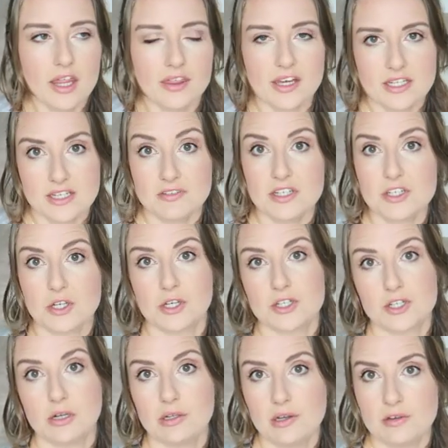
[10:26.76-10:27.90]
that definitely took a
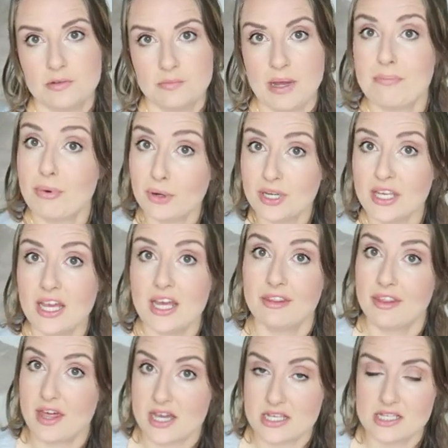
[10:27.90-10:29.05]
toll on my body
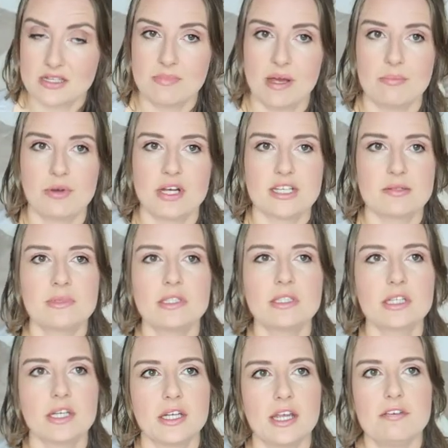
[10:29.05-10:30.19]
and thus my breast
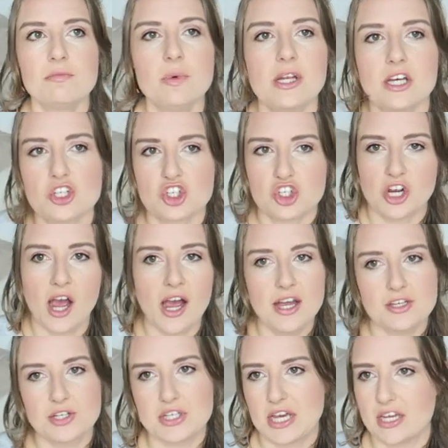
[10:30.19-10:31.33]
milk. And even when I
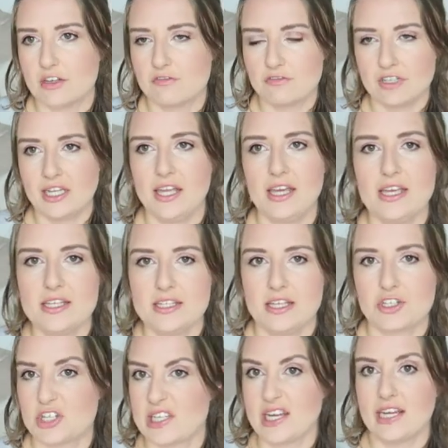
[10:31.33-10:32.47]
tried to take it really easy and
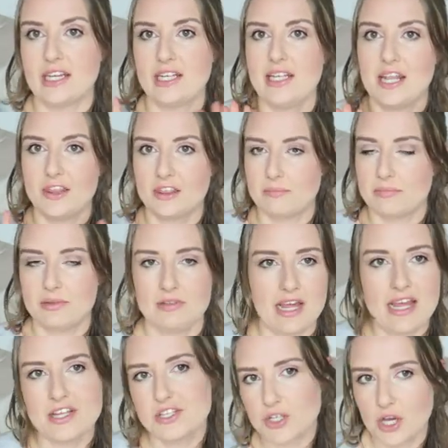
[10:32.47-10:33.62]
just like let the
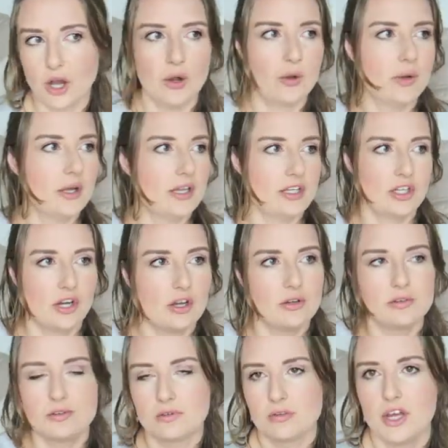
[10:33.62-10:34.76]
place go and, you know,
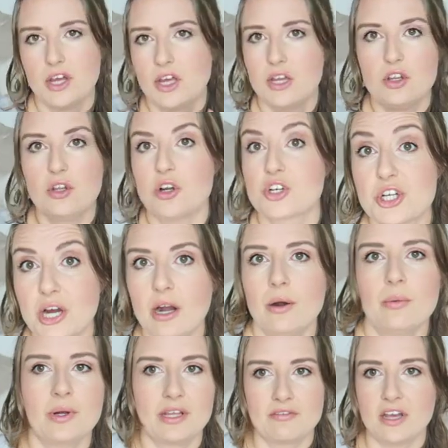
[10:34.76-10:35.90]
not shower,
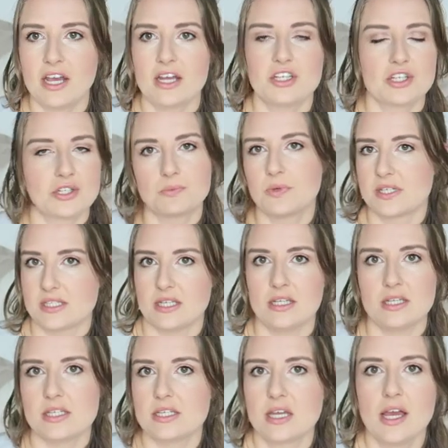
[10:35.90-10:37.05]
whatever, it just
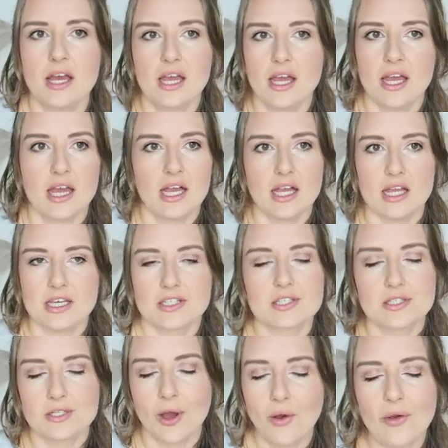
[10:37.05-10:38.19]
wasn't. It's
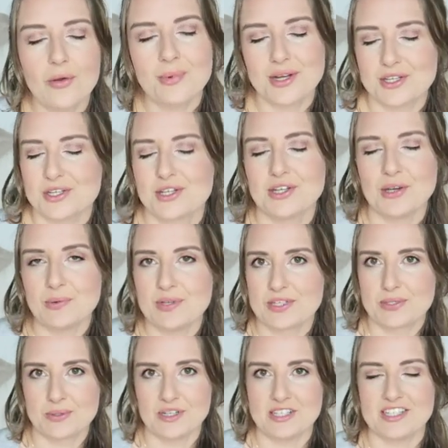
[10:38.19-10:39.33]
so much to do with
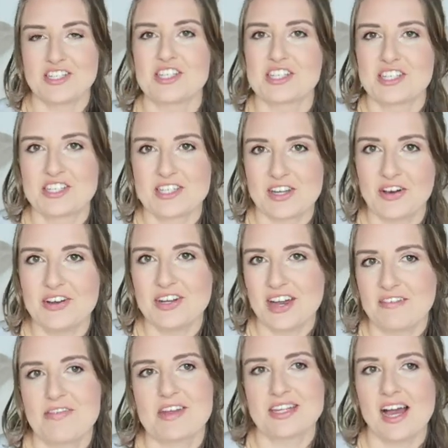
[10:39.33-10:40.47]
twins. You just don't
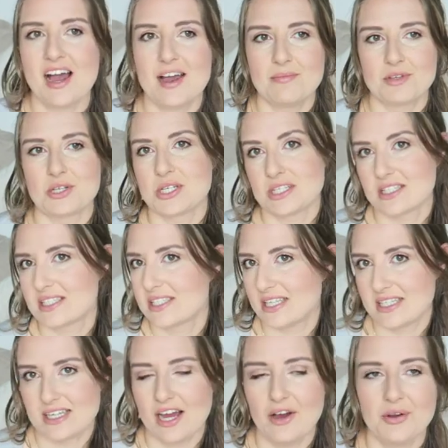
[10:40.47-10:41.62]
have the time to just
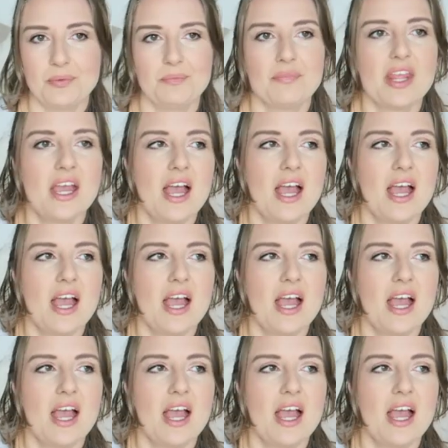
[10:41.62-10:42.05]
sit down.